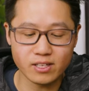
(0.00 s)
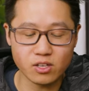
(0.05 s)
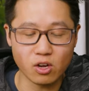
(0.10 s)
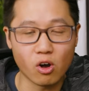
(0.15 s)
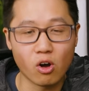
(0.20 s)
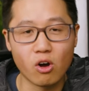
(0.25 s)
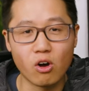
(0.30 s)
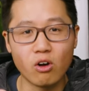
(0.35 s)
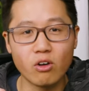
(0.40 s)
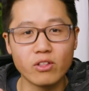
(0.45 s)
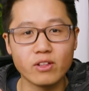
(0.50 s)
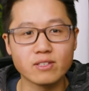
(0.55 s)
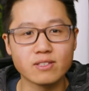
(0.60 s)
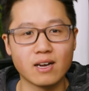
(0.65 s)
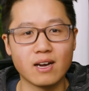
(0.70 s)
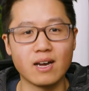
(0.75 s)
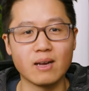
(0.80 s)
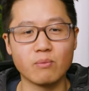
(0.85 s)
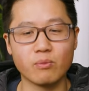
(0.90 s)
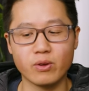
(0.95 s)
is all the
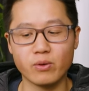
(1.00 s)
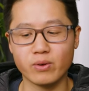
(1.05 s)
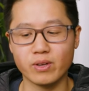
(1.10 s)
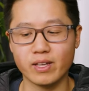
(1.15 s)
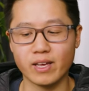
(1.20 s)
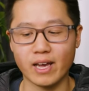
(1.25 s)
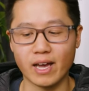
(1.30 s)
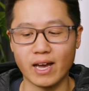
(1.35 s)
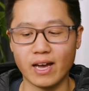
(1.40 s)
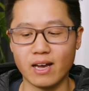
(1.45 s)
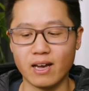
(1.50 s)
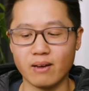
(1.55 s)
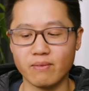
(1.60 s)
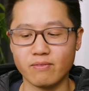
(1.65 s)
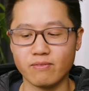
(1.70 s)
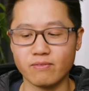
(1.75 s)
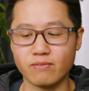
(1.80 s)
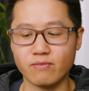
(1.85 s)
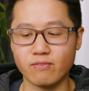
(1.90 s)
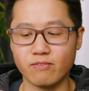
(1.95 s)
time we really
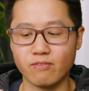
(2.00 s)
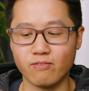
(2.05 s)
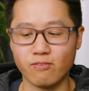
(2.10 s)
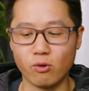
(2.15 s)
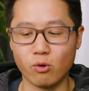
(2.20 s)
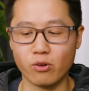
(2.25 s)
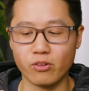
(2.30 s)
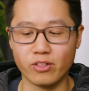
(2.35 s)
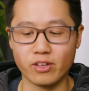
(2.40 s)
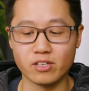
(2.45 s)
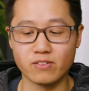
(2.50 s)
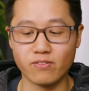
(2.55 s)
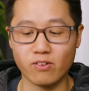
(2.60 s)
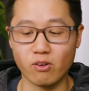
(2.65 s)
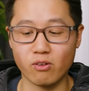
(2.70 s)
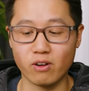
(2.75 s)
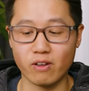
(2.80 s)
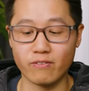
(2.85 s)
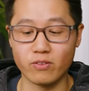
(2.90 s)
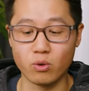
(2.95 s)
have for this
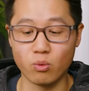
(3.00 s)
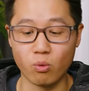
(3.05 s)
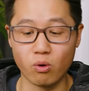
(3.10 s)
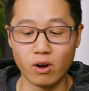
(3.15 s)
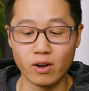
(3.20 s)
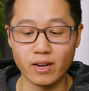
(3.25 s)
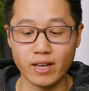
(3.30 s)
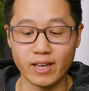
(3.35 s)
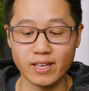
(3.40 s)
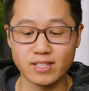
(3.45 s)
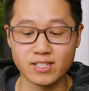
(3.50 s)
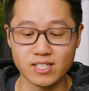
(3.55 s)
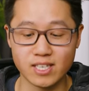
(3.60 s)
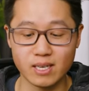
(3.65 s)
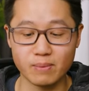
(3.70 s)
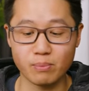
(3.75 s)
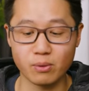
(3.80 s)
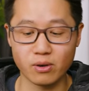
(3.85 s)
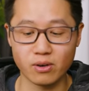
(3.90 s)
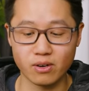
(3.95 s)
phone. If you want a
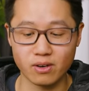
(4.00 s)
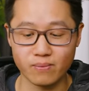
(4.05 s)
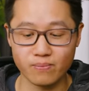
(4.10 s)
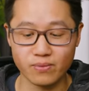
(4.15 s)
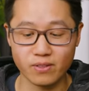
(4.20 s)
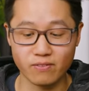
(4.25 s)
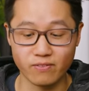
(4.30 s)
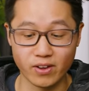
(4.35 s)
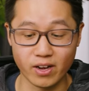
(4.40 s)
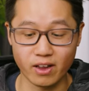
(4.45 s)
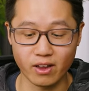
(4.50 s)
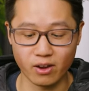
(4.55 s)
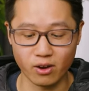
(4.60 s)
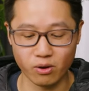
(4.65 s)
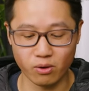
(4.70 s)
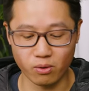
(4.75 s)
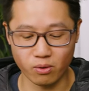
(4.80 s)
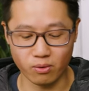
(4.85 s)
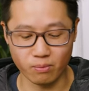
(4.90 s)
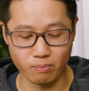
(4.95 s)
deeper
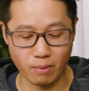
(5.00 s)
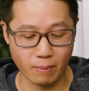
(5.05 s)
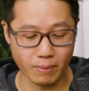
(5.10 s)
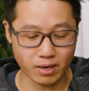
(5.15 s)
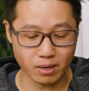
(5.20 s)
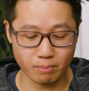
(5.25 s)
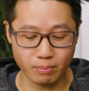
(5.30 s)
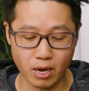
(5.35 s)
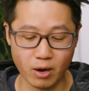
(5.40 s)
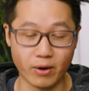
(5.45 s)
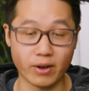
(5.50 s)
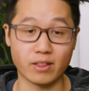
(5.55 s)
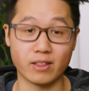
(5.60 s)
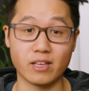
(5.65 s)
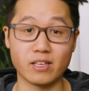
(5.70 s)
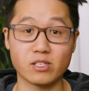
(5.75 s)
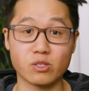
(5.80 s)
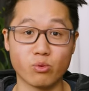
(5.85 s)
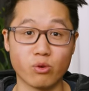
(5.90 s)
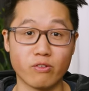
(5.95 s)
video, maybe comparing
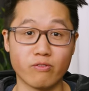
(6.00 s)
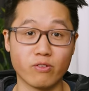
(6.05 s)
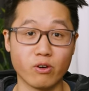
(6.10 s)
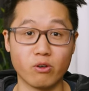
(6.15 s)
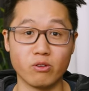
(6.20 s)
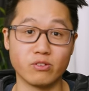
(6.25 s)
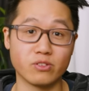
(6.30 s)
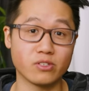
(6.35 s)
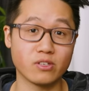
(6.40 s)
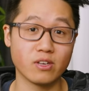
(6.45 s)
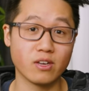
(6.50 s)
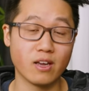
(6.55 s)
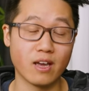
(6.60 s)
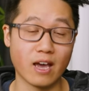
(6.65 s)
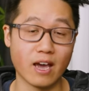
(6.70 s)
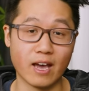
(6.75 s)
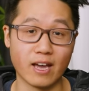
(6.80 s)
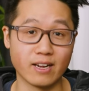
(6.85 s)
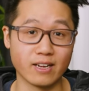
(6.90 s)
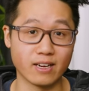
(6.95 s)
these three phones
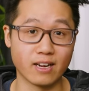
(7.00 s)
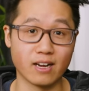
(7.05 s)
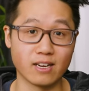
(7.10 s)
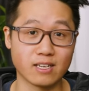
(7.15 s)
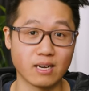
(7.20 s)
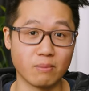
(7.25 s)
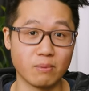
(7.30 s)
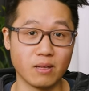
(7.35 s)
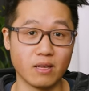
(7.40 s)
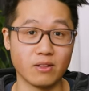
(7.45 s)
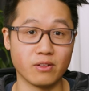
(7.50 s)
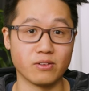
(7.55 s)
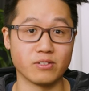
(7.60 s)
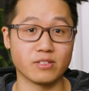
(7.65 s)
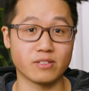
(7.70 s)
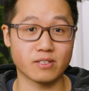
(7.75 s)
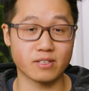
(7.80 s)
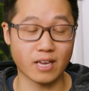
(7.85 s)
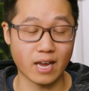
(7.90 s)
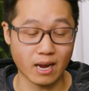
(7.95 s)
and a couple
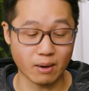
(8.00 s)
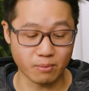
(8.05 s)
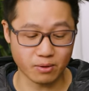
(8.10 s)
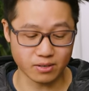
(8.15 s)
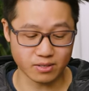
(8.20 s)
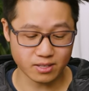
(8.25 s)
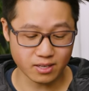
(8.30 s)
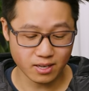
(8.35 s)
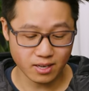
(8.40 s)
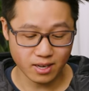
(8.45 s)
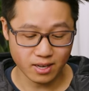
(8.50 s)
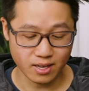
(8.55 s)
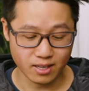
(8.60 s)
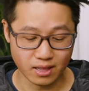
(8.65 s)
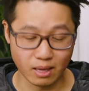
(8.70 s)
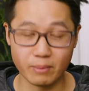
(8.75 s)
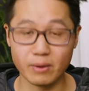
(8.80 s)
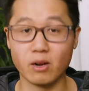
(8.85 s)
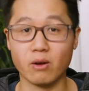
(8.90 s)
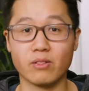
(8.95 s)
others cameras,
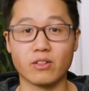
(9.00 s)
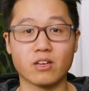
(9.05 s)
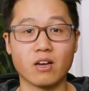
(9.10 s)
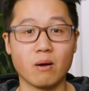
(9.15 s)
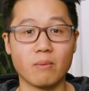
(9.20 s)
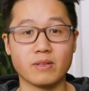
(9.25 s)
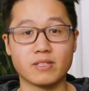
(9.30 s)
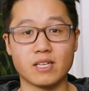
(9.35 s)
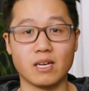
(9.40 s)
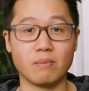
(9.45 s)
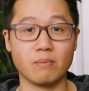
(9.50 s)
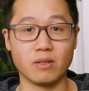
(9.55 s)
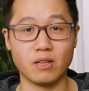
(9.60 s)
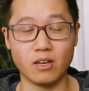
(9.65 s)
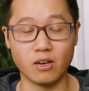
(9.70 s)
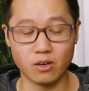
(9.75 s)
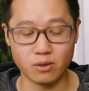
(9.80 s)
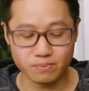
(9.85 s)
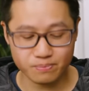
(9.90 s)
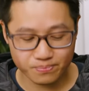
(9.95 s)
let me know in the comments down
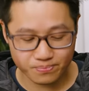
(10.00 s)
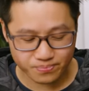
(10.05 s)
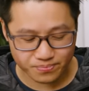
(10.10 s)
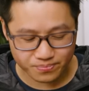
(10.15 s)
below.